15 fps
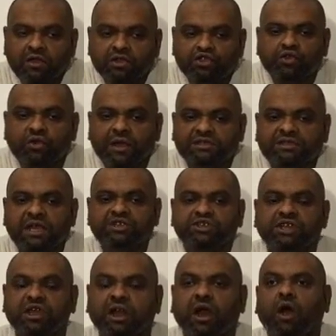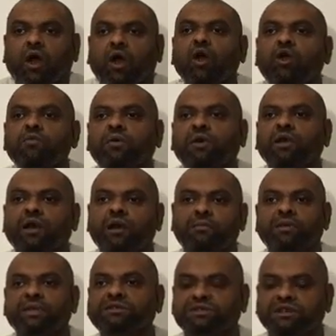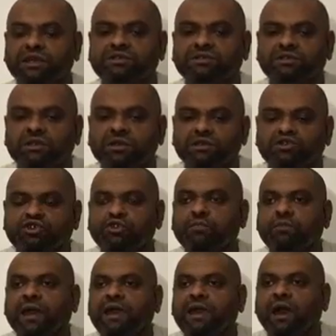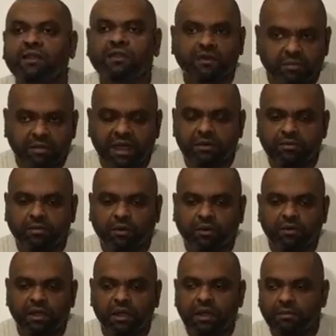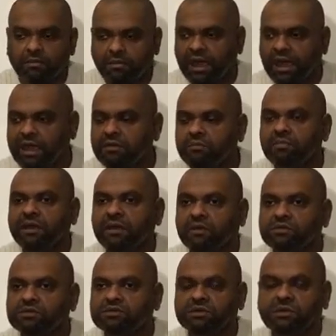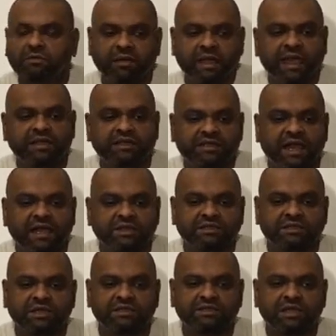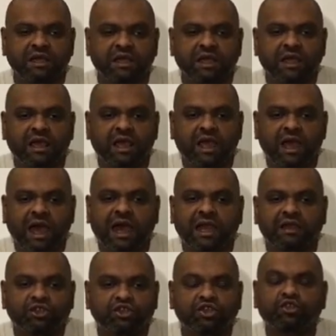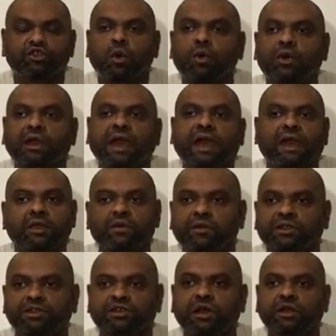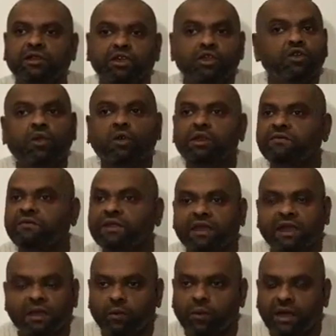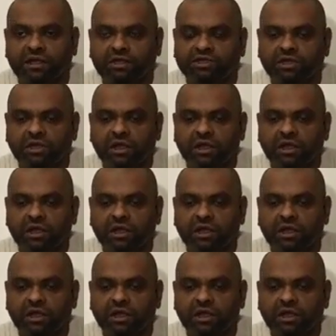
to essentially open a business to pay other people, pay bills, pay taxes, and you don't get any return. You don't even get a wage.